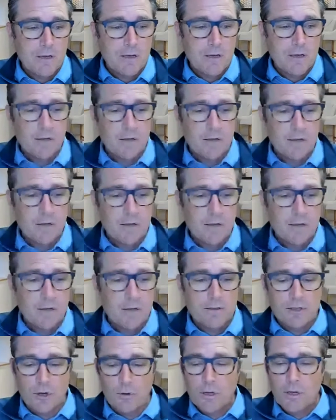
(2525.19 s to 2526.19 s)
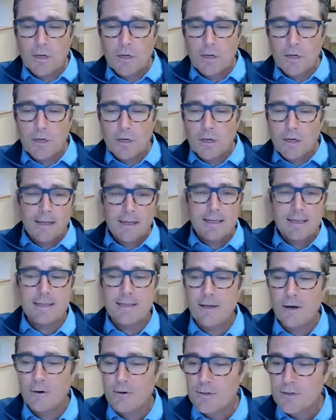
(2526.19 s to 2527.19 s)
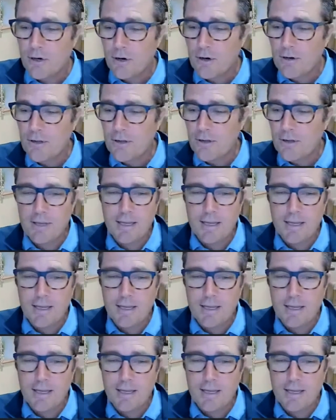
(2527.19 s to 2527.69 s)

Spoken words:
so those are the